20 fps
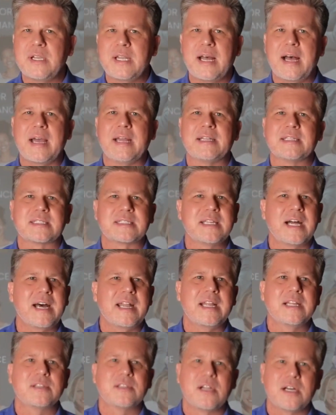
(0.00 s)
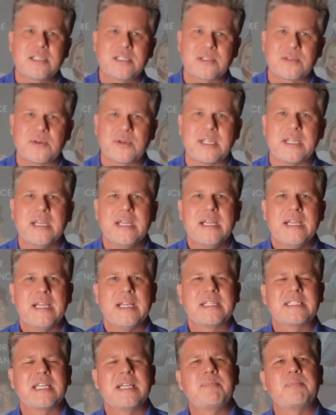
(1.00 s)
night. It's not a luxury,
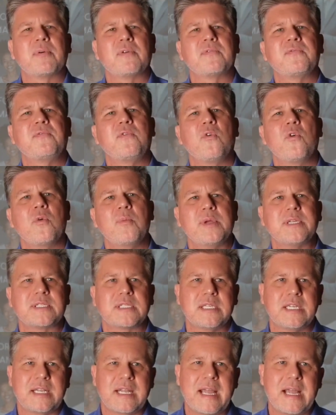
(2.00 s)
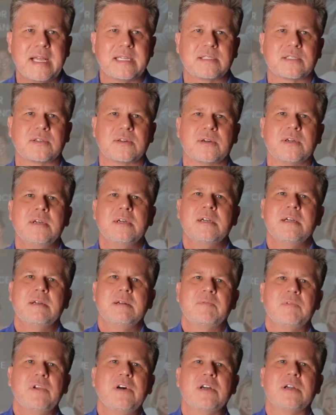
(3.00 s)
it's a performance enhancer.
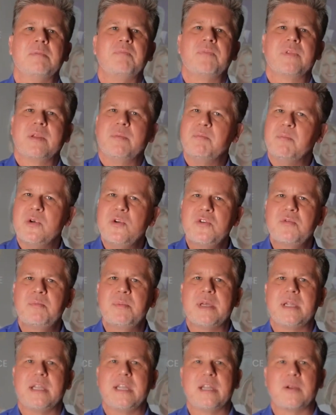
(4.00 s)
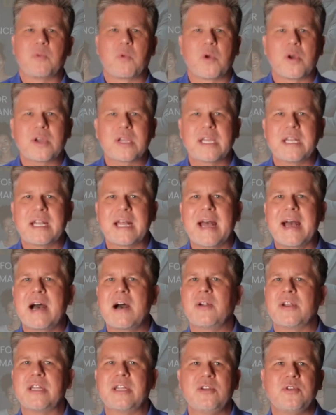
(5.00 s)
Look, movement and working
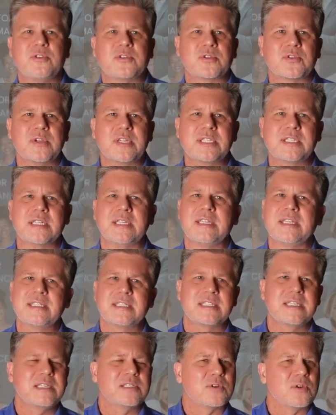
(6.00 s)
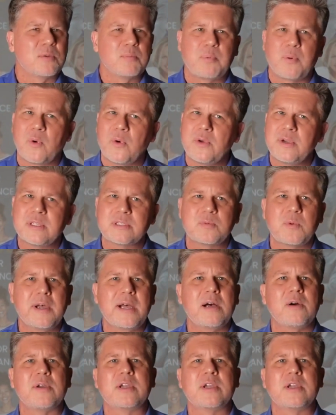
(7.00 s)
out and nutrition, these things are important as well.